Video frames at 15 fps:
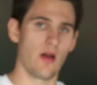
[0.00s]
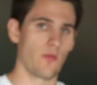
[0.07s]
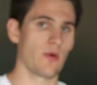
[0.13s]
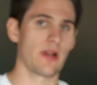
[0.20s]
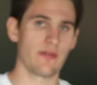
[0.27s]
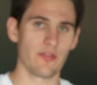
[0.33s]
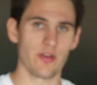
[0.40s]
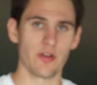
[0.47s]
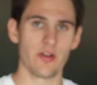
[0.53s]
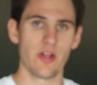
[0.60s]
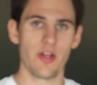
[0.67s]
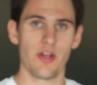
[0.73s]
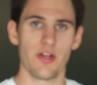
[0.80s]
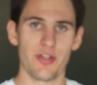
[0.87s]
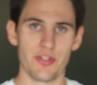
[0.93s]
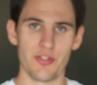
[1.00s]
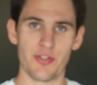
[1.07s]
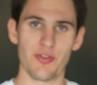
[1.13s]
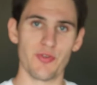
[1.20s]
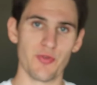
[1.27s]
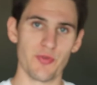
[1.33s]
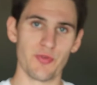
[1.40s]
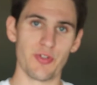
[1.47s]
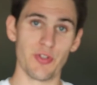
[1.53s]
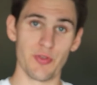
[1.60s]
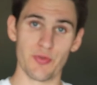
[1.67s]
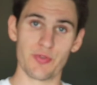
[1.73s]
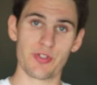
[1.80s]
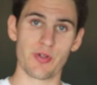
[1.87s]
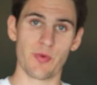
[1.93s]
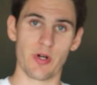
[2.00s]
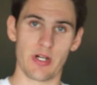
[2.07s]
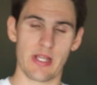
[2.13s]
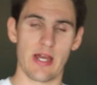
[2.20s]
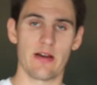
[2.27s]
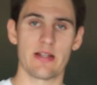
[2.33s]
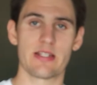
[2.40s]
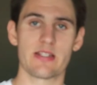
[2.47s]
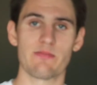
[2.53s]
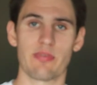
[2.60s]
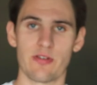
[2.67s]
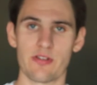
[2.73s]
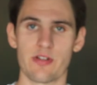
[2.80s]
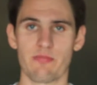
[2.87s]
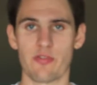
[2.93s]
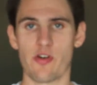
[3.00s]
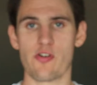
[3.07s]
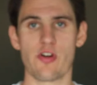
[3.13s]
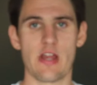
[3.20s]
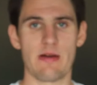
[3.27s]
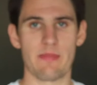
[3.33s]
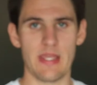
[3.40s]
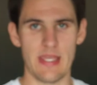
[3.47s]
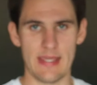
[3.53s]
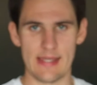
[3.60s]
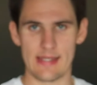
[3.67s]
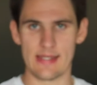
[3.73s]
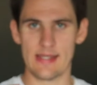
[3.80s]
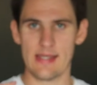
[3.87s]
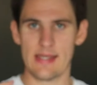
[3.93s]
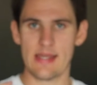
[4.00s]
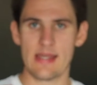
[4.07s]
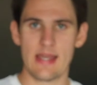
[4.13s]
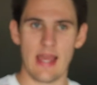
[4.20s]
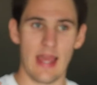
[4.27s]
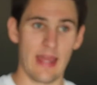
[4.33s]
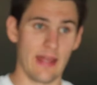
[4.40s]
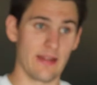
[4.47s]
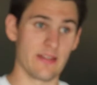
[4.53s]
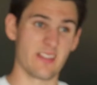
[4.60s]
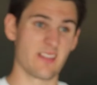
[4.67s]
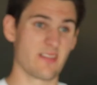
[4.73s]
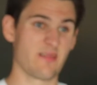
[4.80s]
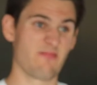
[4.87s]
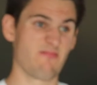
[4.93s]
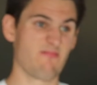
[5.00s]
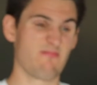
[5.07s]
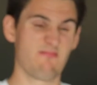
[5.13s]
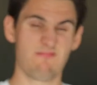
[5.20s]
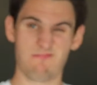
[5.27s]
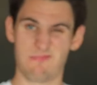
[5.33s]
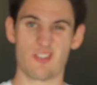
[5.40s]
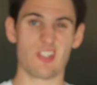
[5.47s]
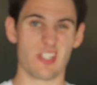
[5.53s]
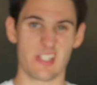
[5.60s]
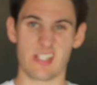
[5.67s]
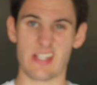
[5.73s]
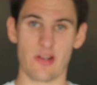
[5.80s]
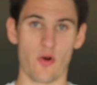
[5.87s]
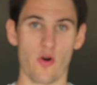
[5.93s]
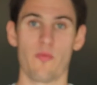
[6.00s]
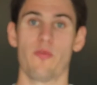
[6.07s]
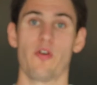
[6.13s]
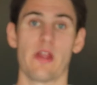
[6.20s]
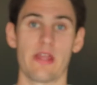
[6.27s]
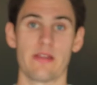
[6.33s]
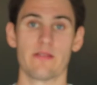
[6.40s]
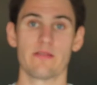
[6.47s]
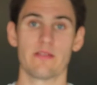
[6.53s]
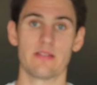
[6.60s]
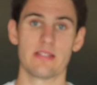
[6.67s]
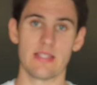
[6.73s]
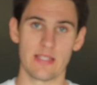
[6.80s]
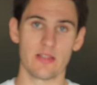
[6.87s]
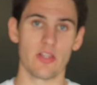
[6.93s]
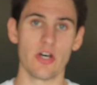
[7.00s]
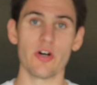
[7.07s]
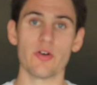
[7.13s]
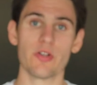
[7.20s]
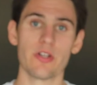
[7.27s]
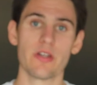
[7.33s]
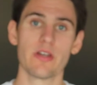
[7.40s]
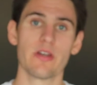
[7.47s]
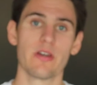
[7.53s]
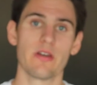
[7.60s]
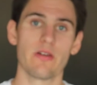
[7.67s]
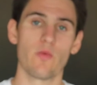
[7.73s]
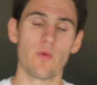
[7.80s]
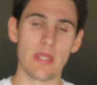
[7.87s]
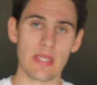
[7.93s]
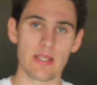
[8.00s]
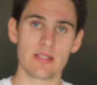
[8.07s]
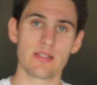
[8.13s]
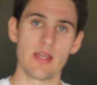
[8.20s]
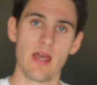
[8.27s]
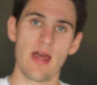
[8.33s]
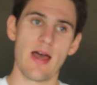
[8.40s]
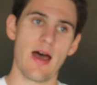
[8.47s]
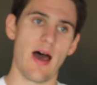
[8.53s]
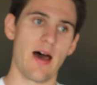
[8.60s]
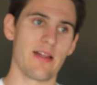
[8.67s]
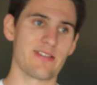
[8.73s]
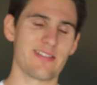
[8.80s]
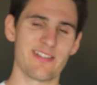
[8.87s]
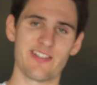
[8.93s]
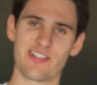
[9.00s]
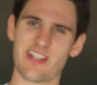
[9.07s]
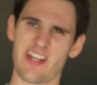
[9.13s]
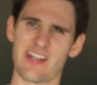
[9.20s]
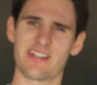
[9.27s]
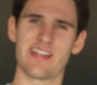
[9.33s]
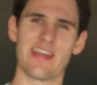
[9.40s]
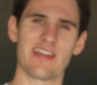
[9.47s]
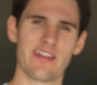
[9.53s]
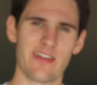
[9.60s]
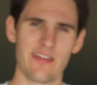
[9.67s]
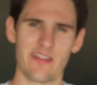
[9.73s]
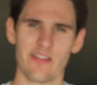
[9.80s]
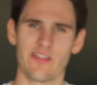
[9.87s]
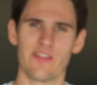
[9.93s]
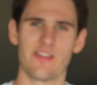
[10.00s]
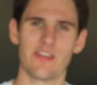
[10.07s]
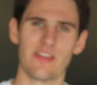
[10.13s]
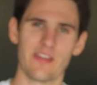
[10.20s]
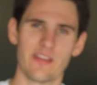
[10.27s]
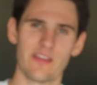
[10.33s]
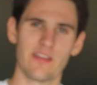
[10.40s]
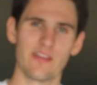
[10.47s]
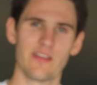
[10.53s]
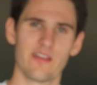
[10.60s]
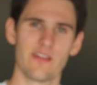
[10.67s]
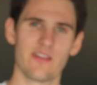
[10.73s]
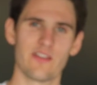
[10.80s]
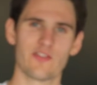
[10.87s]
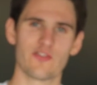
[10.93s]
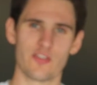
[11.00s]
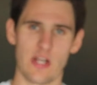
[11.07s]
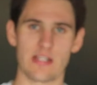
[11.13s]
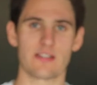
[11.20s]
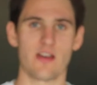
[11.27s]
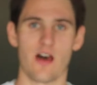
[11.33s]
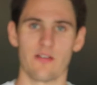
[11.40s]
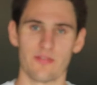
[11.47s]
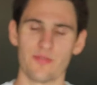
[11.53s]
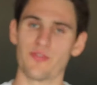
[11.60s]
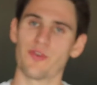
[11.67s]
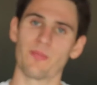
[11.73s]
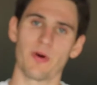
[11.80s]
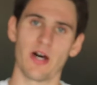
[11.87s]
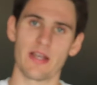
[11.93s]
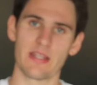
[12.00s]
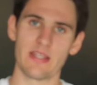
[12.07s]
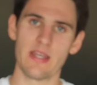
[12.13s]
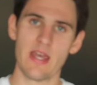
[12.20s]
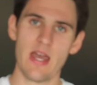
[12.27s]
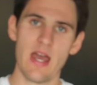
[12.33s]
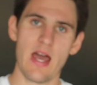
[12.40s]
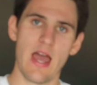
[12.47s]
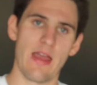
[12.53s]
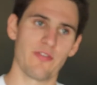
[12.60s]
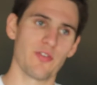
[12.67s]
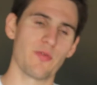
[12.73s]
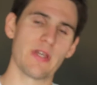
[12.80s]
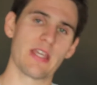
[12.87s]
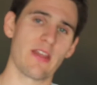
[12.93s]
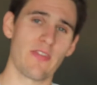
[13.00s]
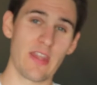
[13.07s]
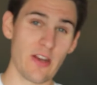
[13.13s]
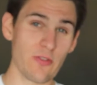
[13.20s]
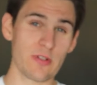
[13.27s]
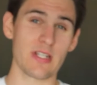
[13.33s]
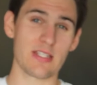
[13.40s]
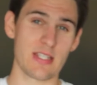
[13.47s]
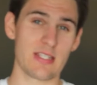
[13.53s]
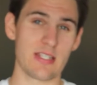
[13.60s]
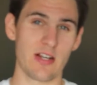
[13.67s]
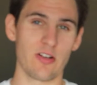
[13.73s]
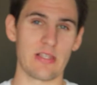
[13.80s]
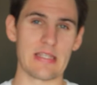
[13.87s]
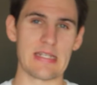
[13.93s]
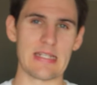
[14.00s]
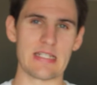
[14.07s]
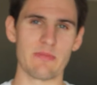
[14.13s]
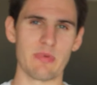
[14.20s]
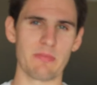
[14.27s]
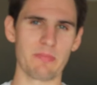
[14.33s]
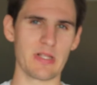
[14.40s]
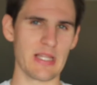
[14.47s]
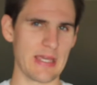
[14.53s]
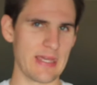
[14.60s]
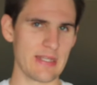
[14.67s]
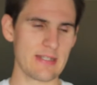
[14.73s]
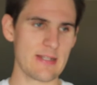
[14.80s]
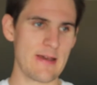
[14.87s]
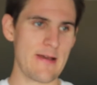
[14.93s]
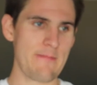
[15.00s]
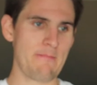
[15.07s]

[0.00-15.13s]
whatever you do to work out, it's important to program in and just incorporate deload weeks to just kind of take the stress off of your body every week. And they don't necessarily need to be planned.